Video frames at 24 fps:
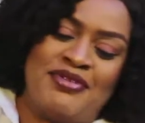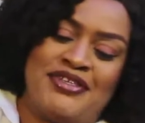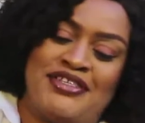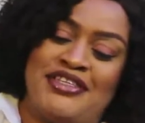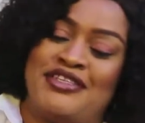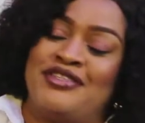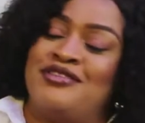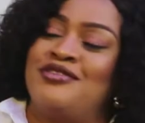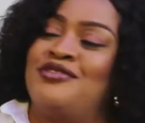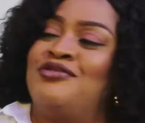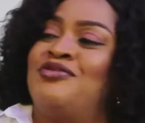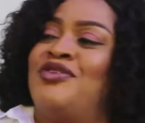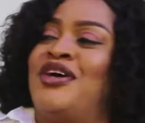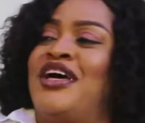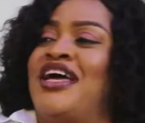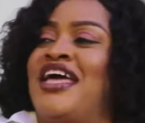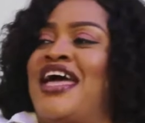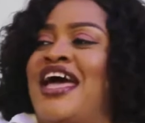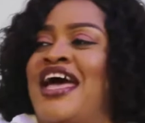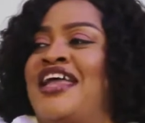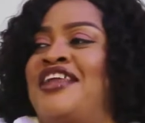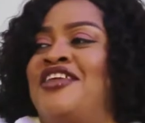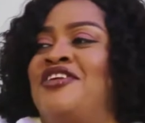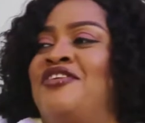Mrs. Uduak
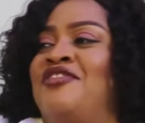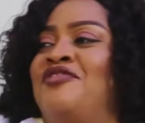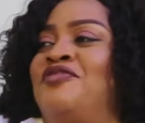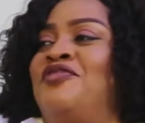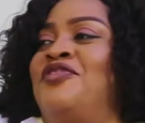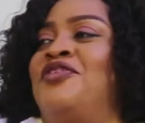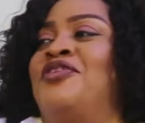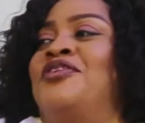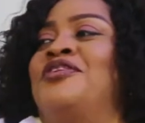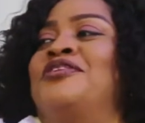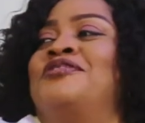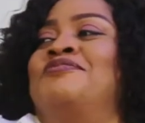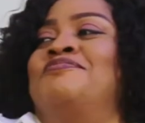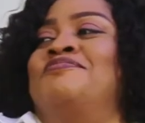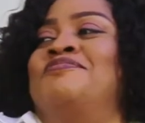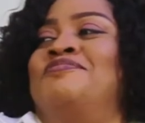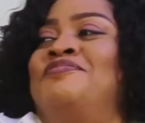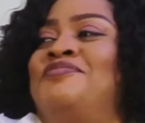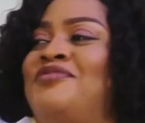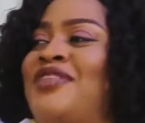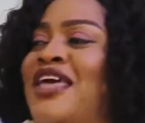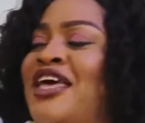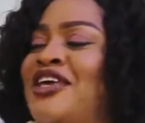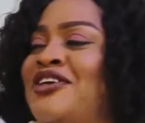Ani-Effiong.
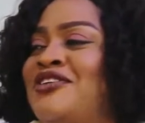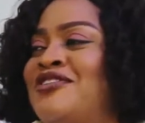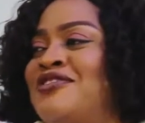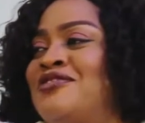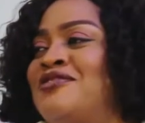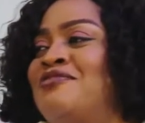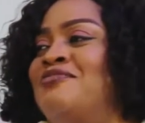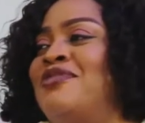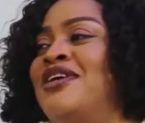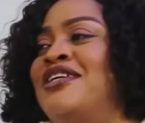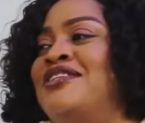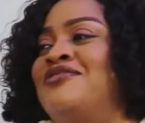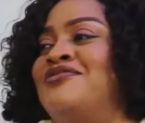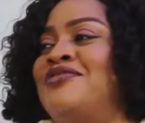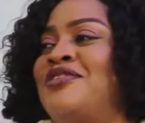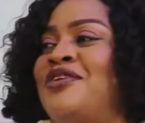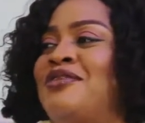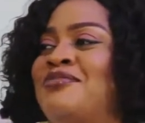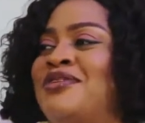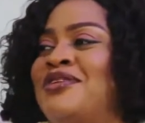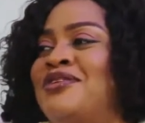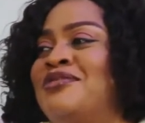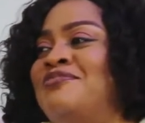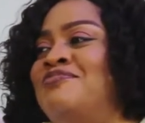Thank you so much for
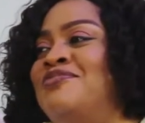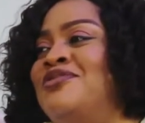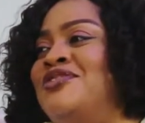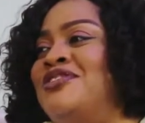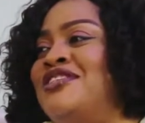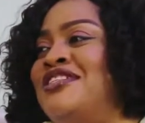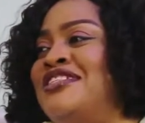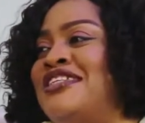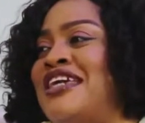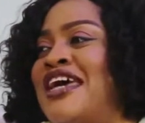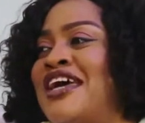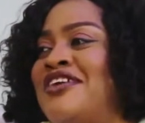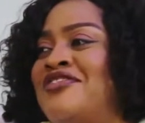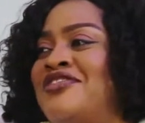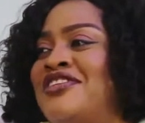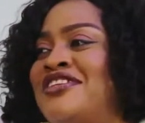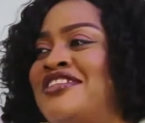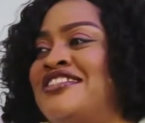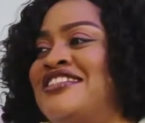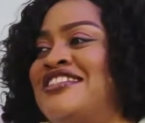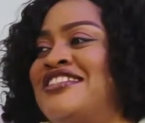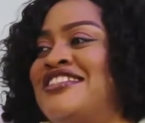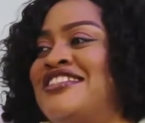coming on Beauty Diaries.